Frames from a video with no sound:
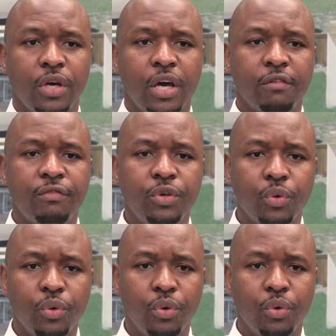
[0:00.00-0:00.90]
a
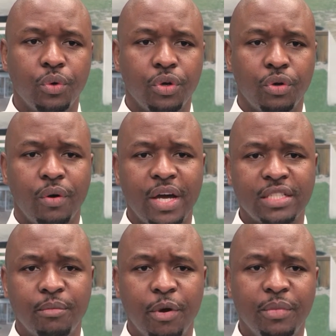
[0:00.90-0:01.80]
few
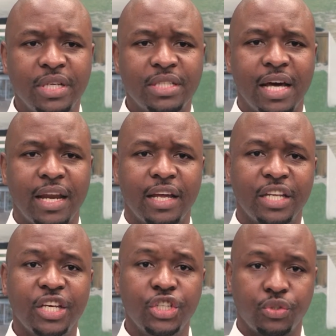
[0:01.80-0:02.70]
SMMEs that
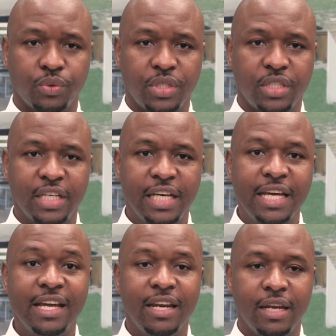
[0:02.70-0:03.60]
had issues
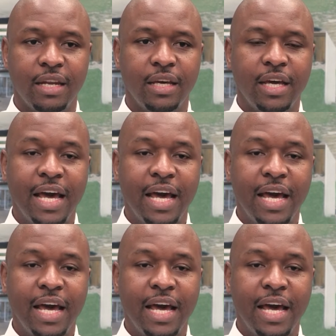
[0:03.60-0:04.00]
in